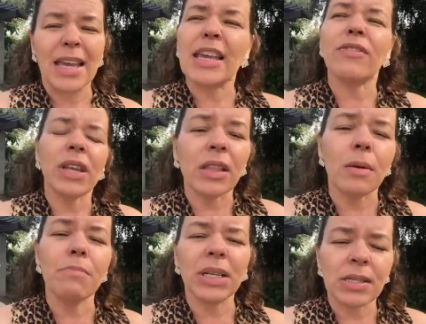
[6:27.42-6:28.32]
even in
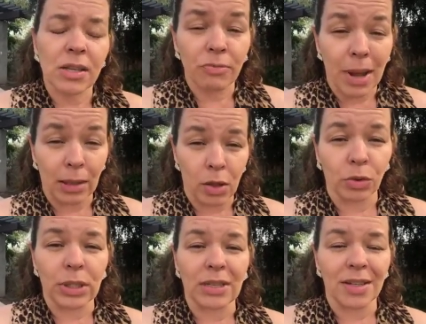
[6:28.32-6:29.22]
the midst of my
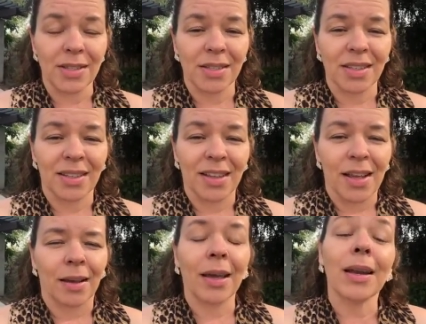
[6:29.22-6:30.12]
loneliness,
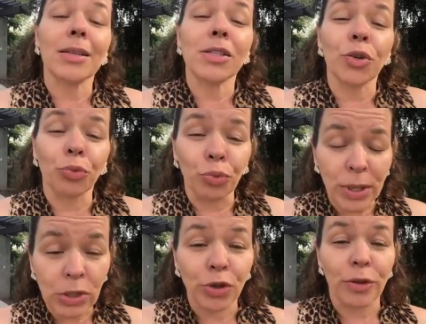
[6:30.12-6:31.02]
can I
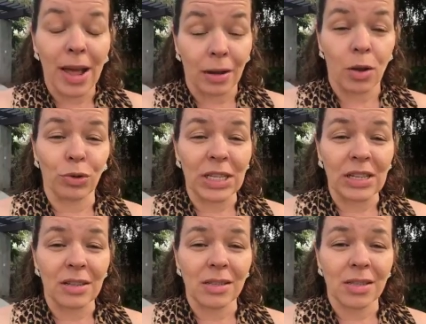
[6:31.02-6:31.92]
surrender that
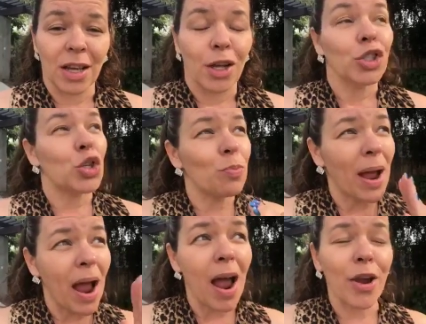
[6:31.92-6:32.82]
loneliness to
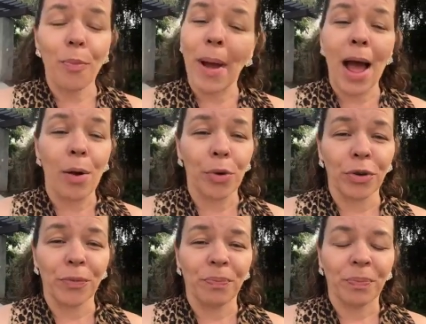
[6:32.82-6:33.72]
my higher
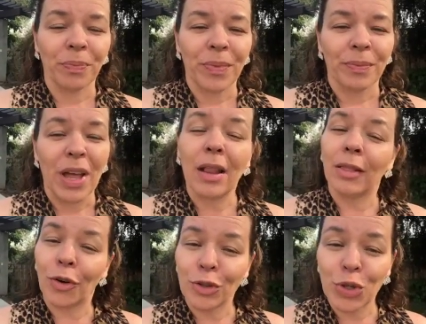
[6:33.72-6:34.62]
power
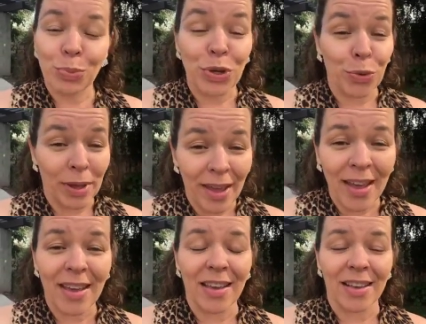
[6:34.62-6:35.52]
and learn to be
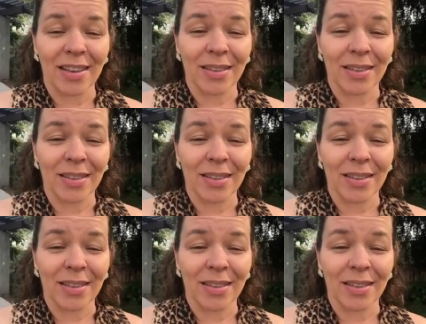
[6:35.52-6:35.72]
okay